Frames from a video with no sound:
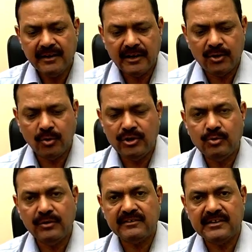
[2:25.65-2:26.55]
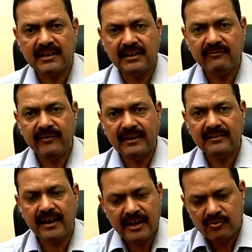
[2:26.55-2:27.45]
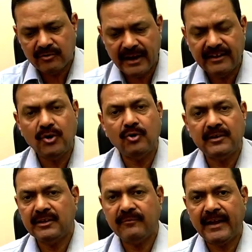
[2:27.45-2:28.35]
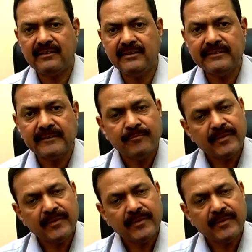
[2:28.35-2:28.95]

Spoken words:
Indo-US, these are the factors, and you are writing over the factors